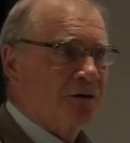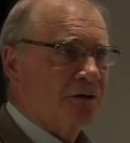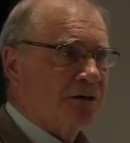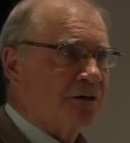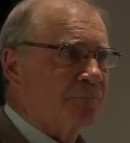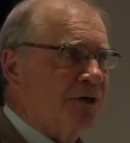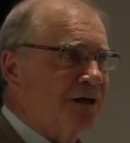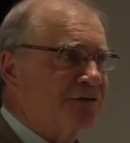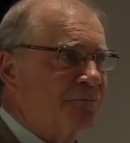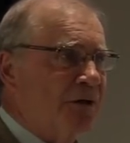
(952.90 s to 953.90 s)
uh,
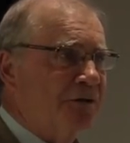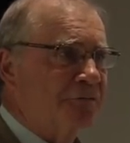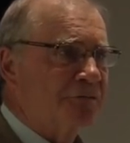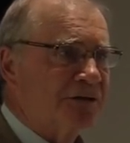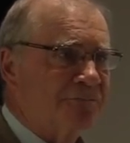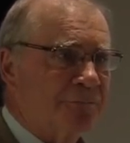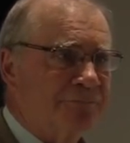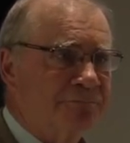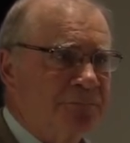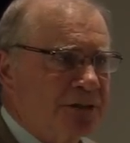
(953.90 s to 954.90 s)
compliance monitoring for,
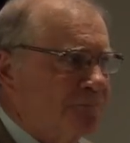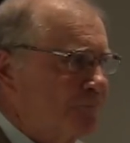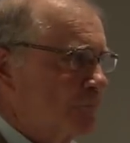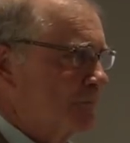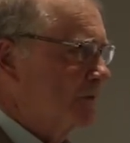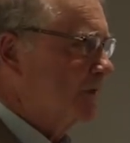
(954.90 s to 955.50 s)
for